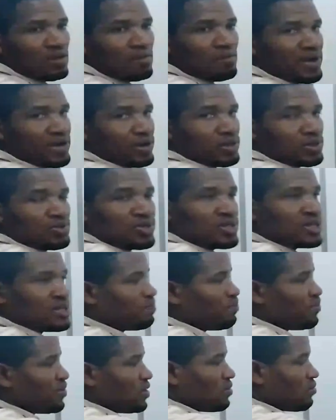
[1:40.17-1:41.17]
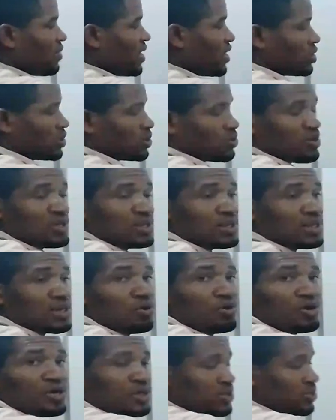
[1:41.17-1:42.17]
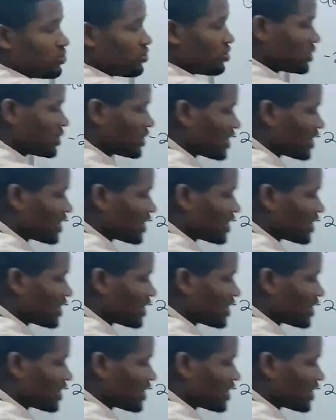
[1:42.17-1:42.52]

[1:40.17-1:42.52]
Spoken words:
minus 20p, minus 20 going to the other